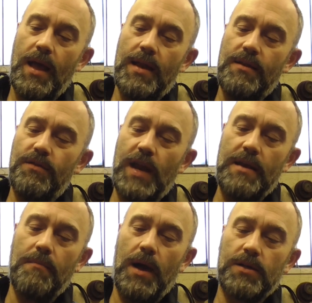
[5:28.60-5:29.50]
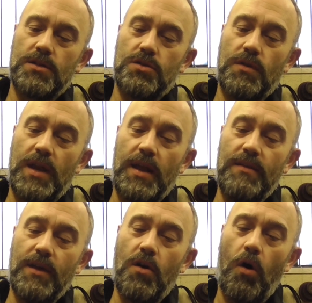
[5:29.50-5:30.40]
any thread marks. So they're
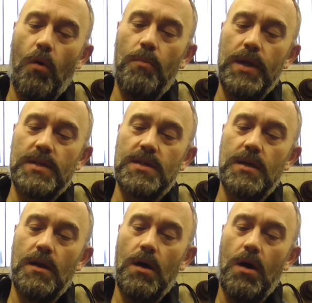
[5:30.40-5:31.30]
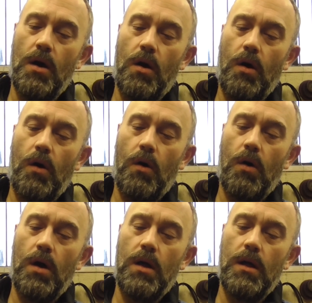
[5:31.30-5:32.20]
either Corbys
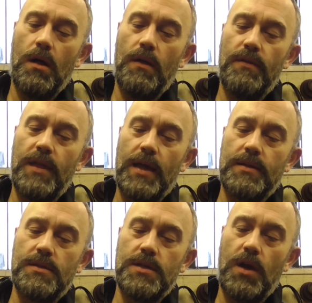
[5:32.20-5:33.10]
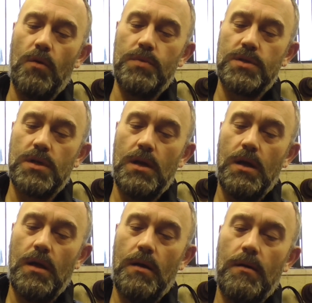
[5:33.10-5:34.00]
or they're tubes.
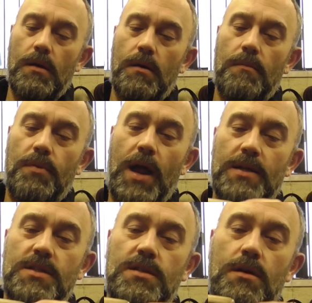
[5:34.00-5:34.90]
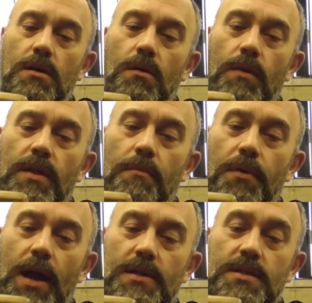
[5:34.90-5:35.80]
Brass with a
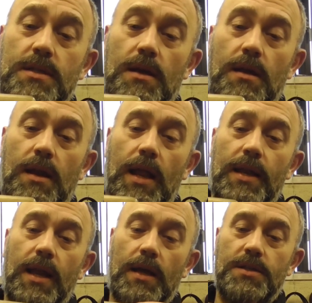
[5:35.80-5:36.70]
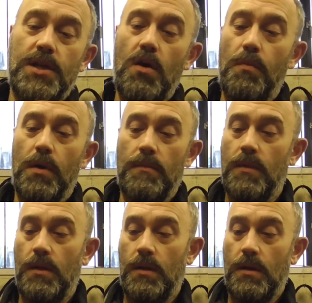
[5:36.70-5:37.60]
brass lanyard tube.
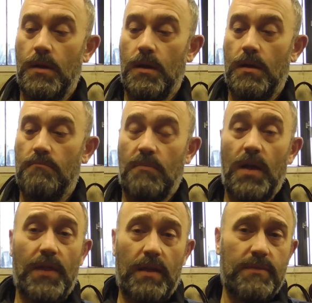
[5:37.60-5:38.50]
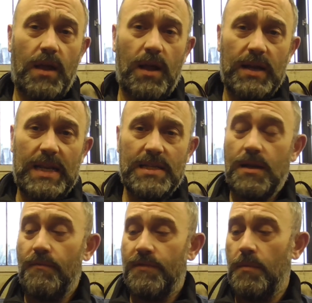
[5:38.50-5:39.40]
And that the handle is
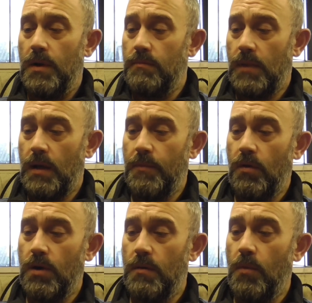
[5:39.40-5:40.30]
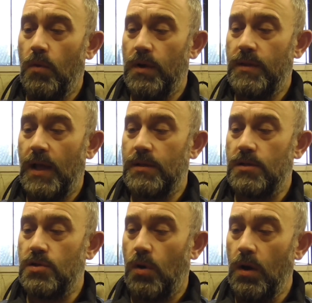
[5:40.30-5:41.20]
comfortable. I'm not going to moan at
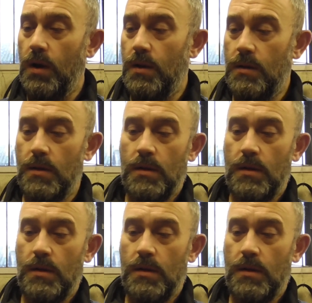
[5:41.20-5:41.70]
that at all.